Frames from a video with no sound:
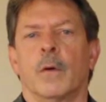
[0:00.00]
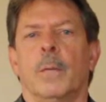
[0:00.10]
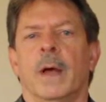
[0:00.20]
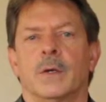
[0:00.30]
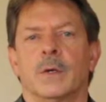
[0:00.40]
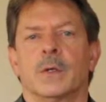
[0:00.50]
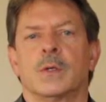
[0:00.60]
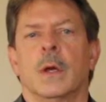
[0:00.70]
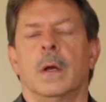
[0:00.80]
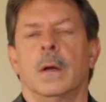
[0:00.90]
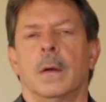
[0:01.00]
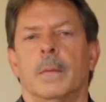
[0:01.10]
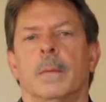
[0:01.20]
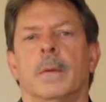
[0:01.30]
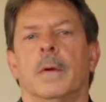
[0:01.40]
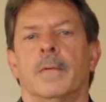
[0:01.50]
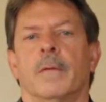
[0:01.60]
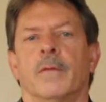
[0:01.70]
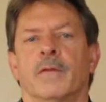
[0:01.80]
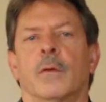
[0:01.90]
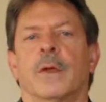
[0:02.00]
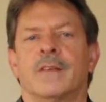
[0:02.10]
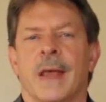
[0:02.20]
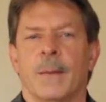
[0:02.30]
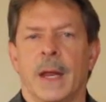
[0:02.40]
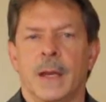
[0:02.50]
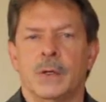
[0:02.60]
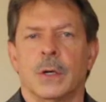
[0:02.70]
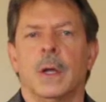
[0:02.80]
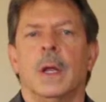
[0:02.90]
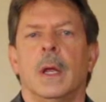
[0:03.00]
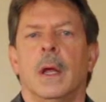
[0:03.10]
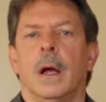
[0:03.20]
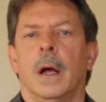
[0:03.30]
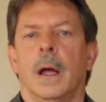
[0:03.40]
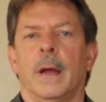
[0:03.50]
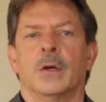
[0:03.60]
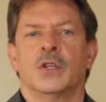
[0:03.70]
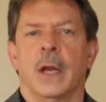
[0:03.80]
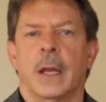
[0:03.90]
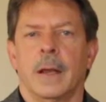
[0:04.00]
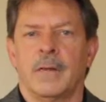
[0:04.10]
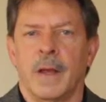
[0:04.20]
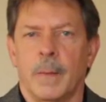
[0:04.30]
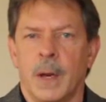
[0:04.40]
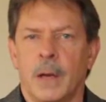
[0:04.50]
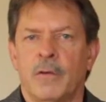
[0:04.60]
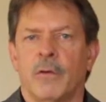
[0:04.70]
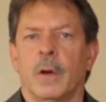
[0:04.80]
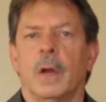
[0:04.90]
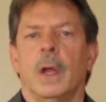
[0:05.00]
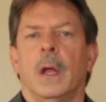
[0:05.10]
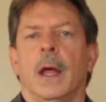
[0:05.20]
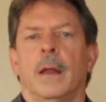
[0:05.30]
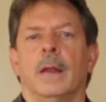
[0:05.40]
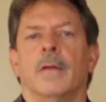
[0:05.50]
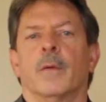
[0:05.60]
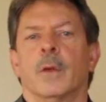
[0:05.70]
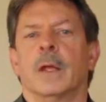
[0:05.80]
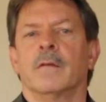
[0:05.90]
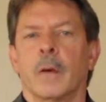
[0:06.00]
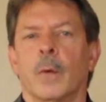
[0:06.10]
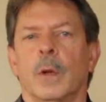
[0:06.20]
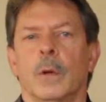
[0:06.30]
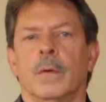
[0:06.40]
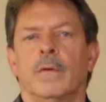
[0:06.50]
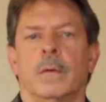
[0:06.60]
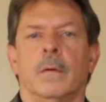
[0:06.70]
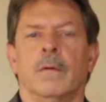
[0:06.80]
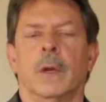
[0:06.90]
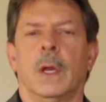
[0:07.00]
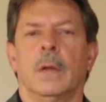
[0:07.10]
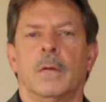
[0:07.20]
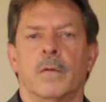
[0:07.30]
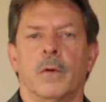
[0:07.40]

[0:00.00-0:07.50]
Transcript: measures, physical examination, energetic examination, and the different things that we use to get